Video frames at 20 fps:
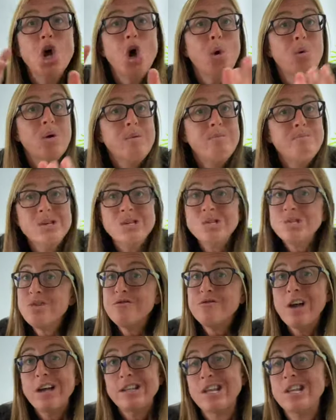we miss the
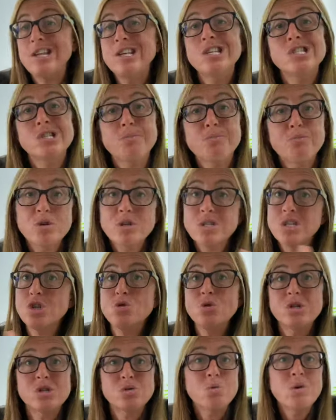fact that he is a person
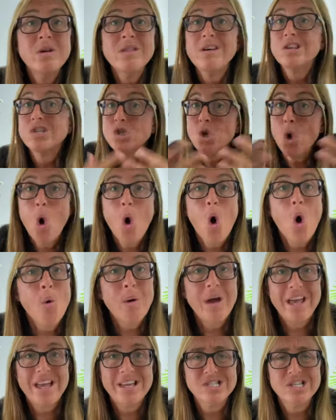who is with us
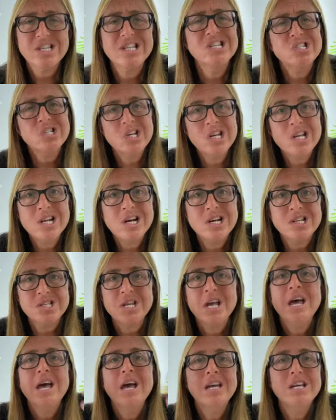always. He's in us.
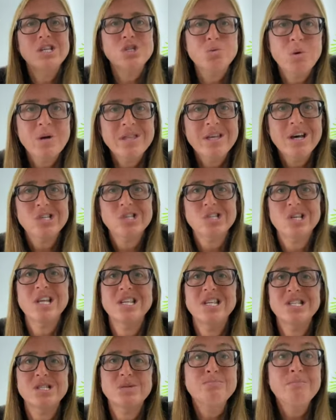He's with us. And
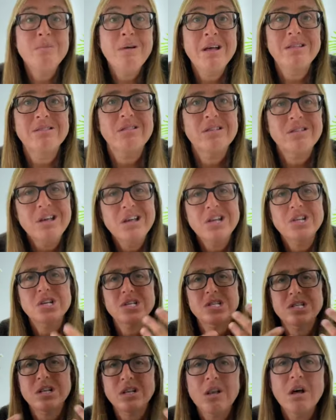he's meant to teach
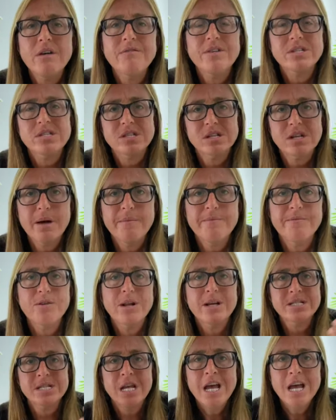us, to love us, to comfort
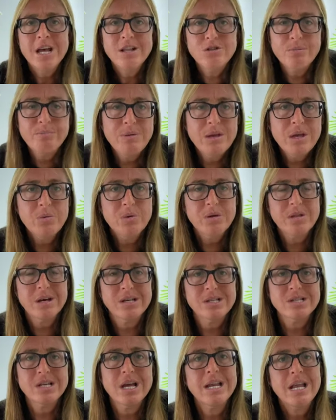us, to be with
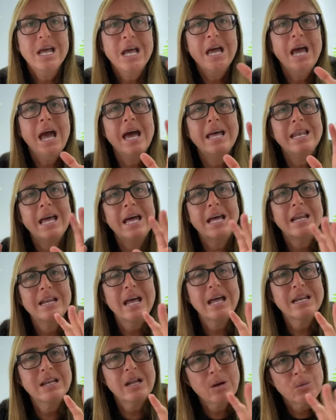us. And
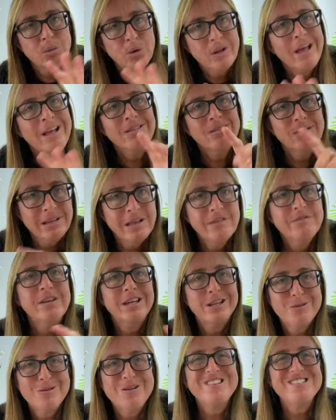we'll get to living
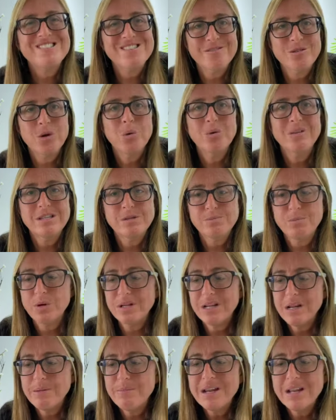in awareness of the Holy Spirit
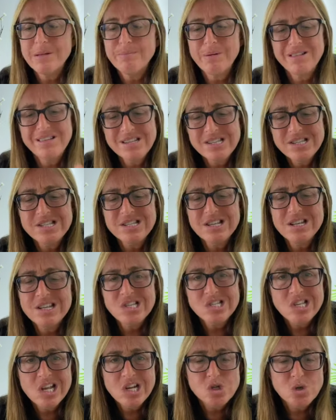in a minute. But this is an
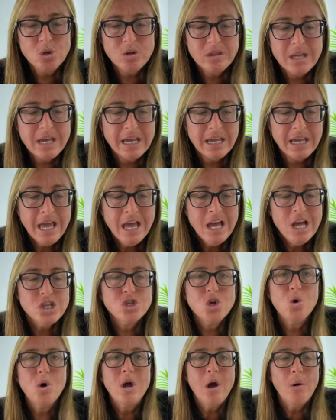essential thing.
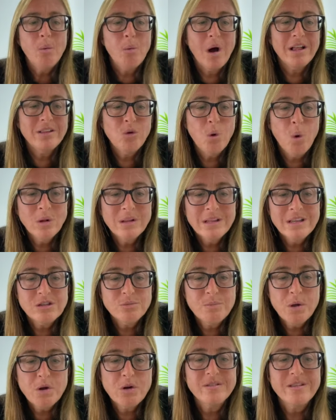So while the Holy
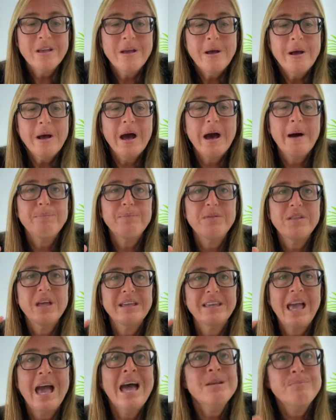Spirit
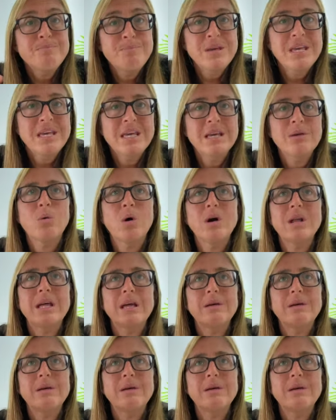can be what...